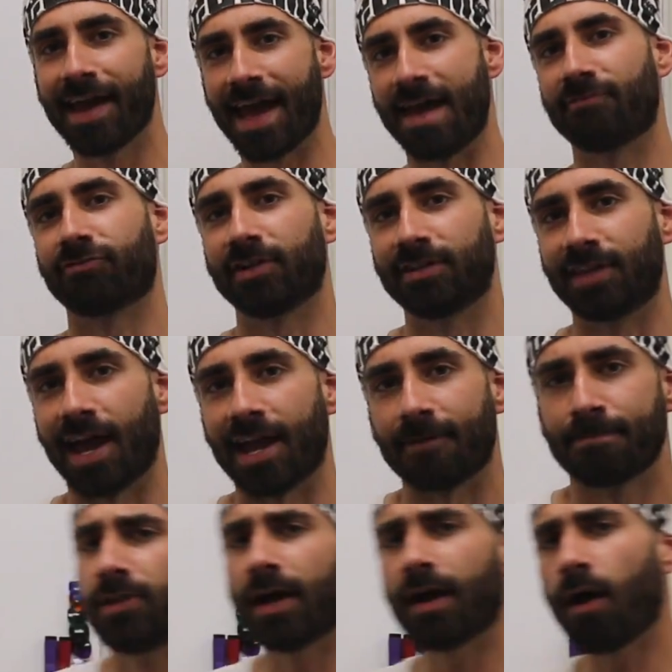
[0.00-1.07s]
every day.
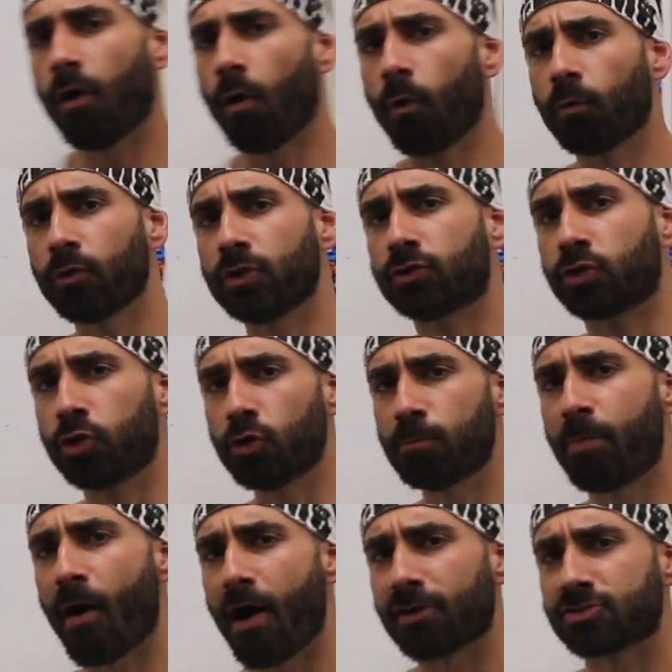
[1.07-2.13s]
There are only 2
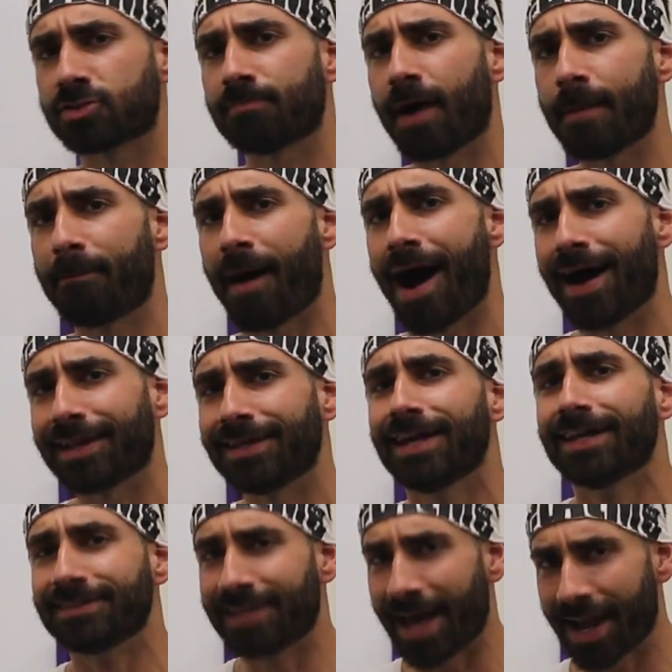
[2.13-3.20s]
parts of my body
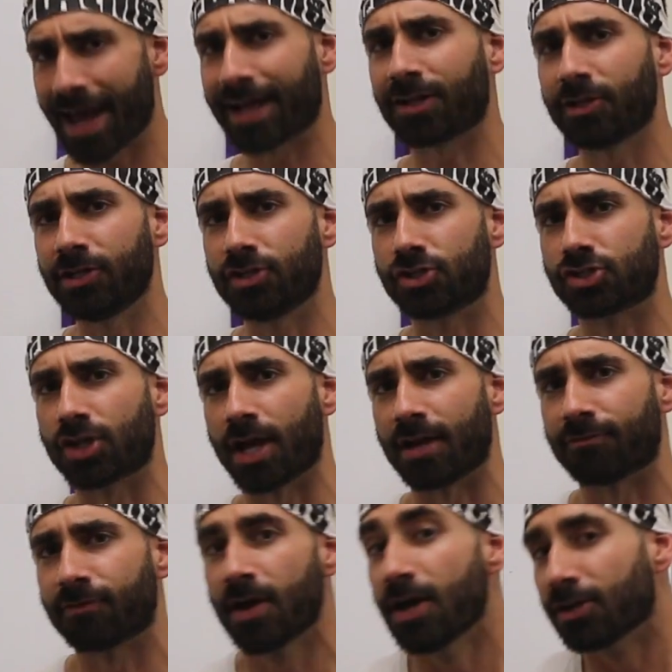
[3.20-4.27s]
that I clean
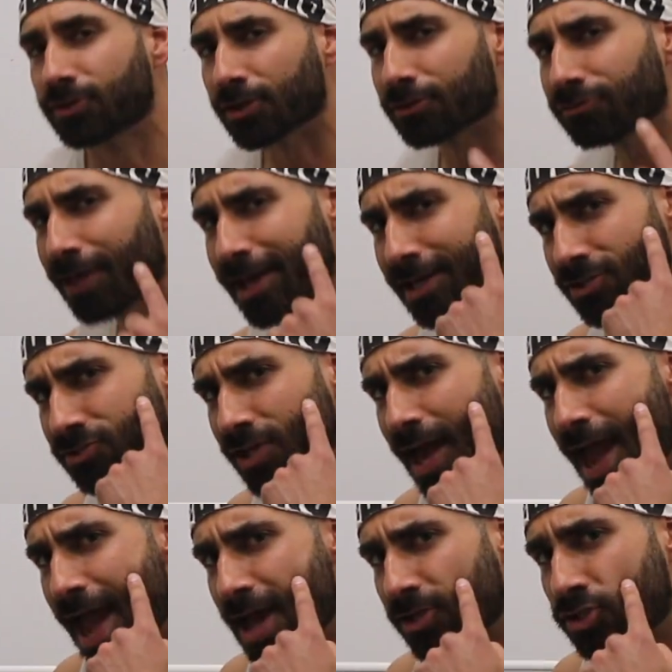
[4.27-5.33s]
shave. The laser
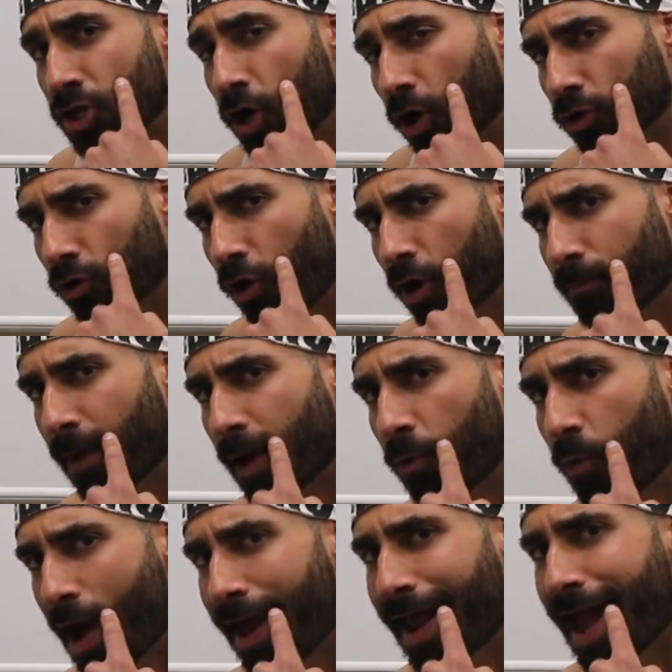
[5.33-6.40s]
edge along my
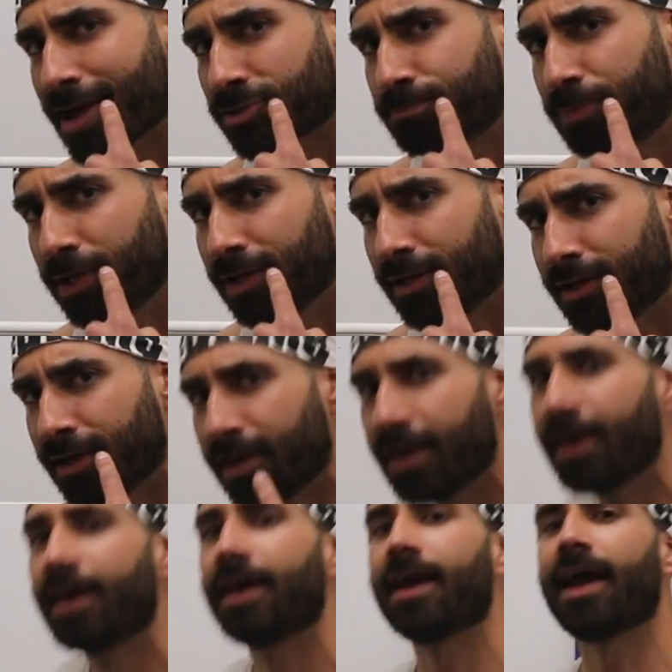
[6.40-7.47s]
wet ass beard
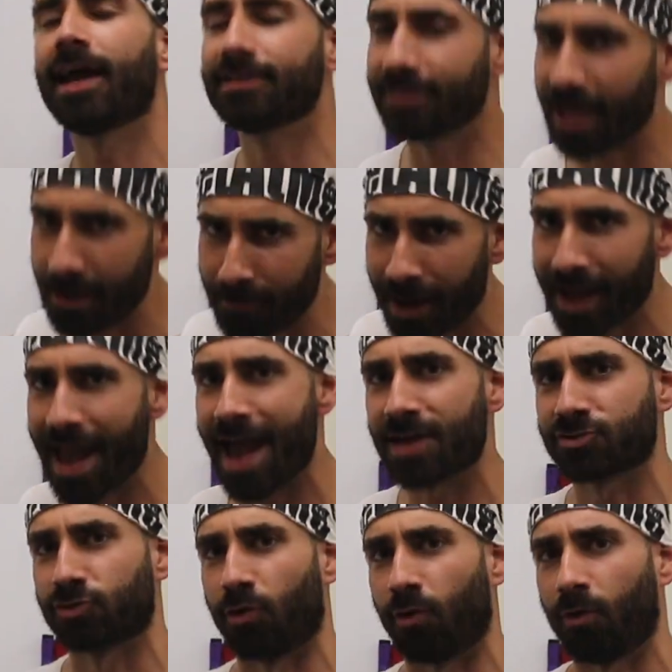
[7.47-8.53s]
and then my
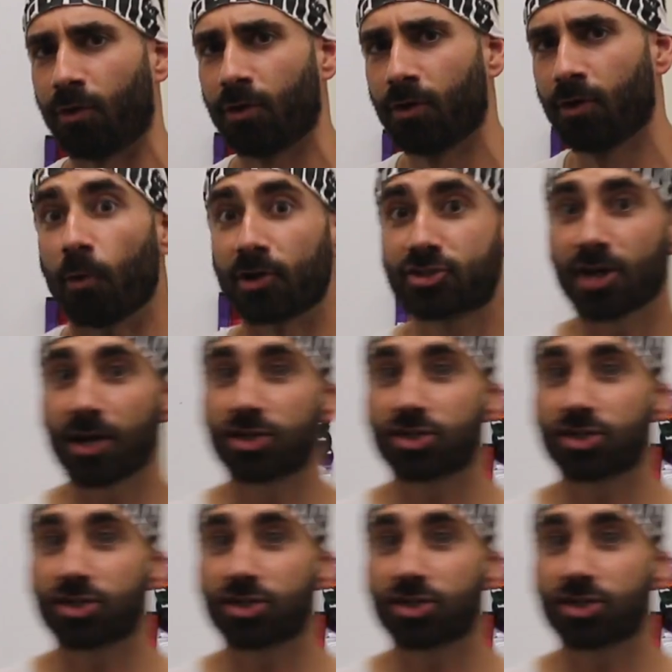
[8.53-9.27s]
asshole, which I